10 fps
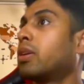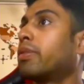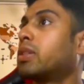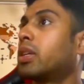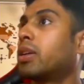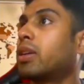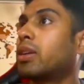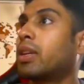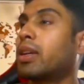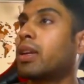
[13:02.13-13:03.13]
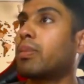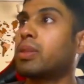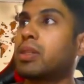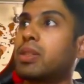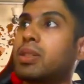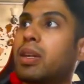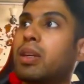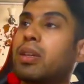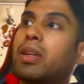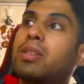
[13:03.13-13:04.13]
we generate a Telegram message,
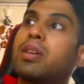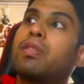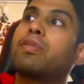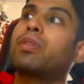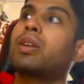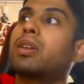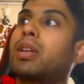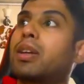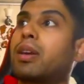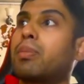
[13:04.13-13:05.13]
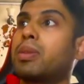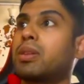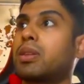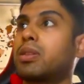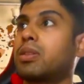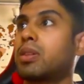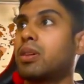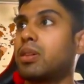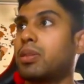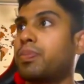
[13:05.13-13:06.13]
and that's how you get the Telegram message
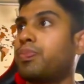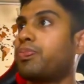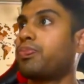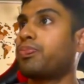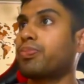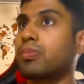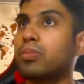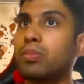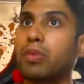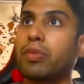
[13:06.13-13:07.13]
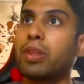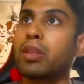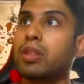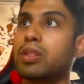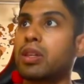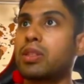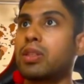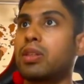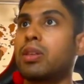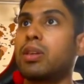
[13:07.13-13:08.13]
with a
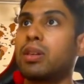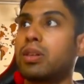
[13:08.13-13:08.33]
structured